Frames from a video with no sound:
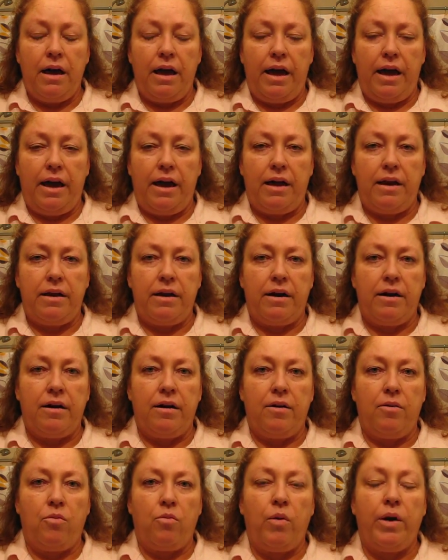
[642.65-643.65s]

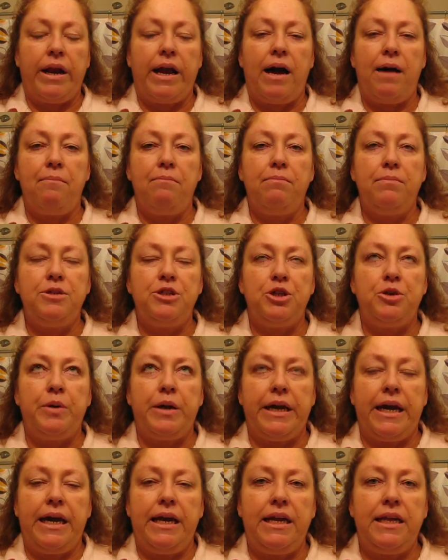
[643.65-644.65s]
And when I'm
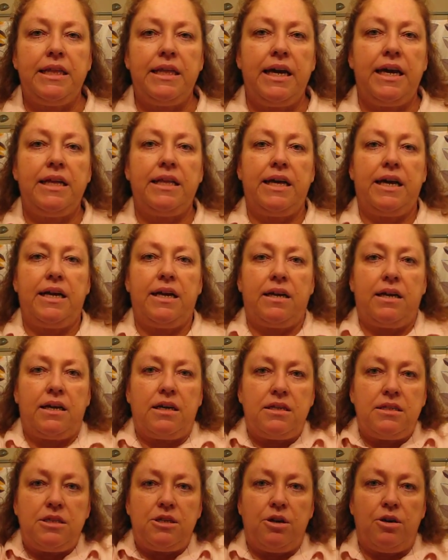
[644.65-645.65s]
doing anything that
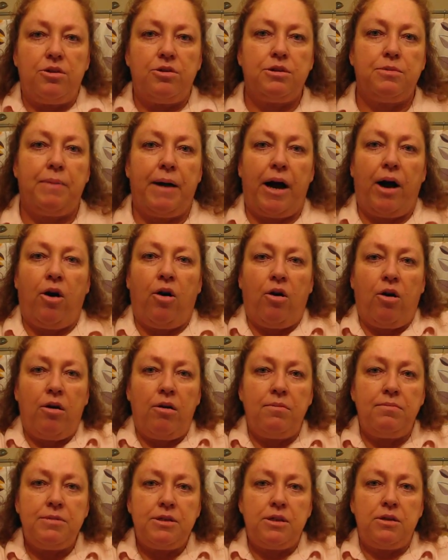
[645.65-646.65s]
concerns my
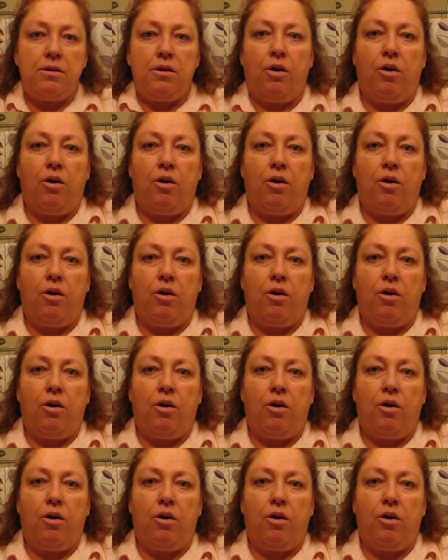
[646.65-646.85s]
arms,